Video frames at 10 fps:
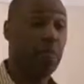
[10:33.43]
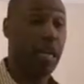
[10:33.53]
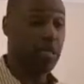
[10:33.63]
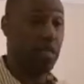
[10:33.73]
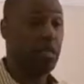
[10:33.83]

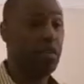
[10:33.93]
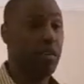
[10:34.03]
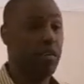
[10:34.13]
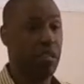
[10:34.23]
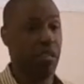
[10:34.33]
like I said, a
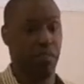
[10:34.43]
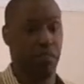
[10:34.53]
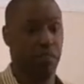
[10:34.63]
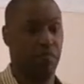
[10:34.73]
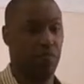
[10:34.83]
joint venture.
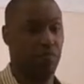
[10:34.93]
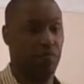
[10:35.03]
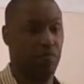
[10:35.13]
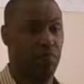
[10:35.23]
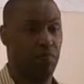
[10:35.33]

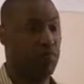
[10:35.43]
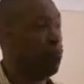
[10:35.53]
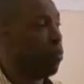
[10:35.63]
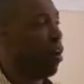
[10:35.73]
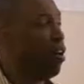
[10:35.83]

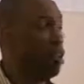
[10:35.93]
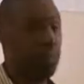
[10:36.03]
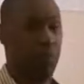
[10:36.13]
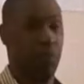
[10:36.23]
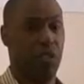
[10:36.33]

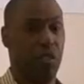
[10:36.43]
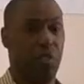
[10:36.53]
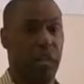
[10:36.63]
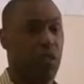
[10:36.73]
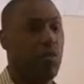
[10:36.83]
Partnership with
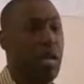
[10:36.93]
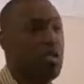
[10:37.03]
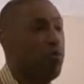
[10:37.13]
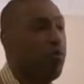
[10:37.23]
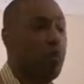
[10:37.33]
somebody who
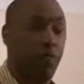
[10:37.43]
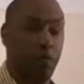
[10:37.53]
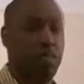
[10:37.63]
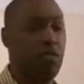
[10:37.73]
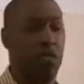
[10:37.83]
has more
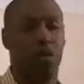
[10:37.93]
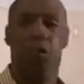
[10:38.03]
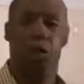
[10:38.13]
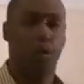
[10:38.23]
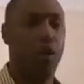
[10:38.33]
funds than you.
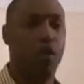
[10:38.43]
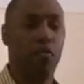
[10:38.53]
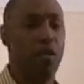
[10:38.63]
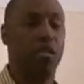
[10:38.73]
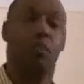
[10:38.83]

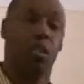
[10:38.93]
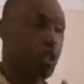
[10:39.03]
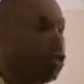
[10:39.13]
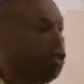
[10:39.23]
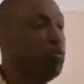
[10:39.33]
Partner with them.
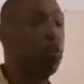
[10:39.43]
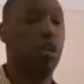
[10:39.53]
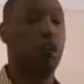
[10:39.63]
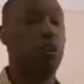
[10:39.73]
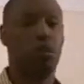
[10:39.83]
Use
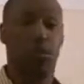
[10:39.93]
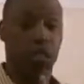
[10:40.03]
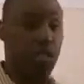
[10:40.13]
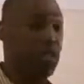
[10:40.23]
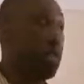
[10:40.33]
their
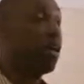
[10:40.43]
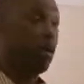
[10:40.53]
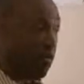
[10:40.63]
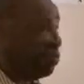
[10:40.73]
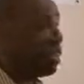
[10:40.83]
resources in there.
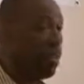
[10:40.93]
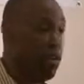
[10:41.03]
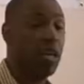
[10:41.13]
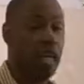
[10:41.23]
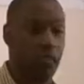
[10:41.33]
Yeah,
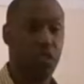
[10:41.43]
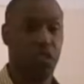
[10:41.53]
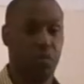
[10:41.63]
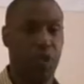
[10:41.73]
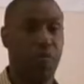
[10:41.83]
you're going to have to
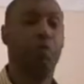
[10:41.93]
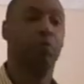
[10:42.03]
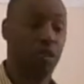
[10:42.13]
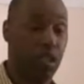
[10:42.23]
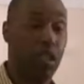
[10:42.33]
share profits,
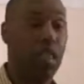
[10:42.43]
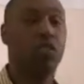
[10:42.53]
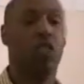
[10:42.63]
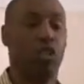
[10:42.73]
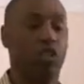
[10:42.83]
but the thing
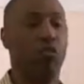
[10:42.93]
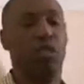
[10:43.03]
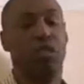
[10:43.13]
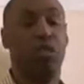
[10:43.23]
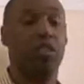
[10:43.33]
is, you
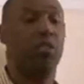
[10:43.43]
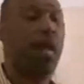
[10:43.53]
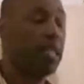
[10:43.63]
still get your